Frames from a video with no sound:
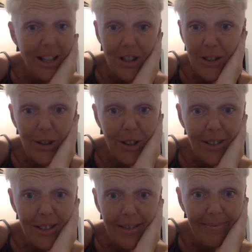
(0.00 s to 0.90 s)
just
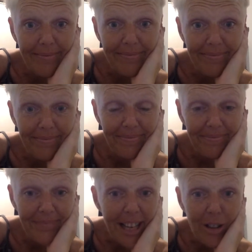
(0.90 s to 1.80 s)
couldn't.
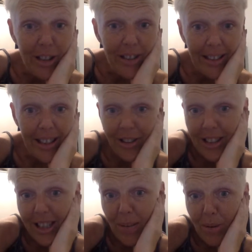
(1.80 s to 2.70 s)
I
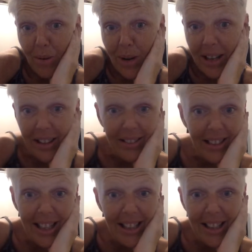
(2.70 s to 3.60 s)
couldn't keep her waiting.
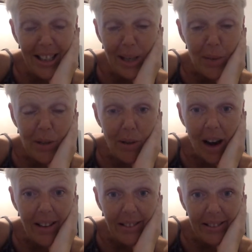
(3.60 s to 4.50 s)
I didn't think it was
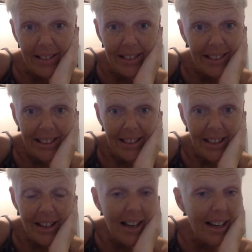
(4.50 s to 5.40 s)
right.
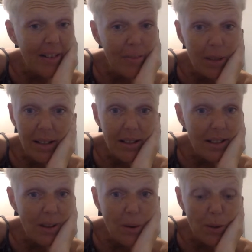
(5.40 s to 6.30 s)
I have been
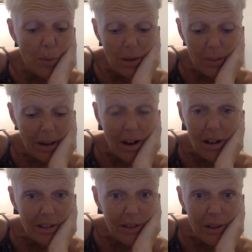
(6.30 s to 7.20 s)
so spoiled by
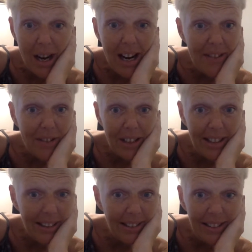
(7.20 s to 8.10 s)
all of you. I feel
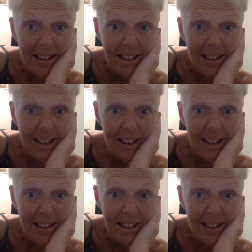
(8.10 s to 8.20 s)
like,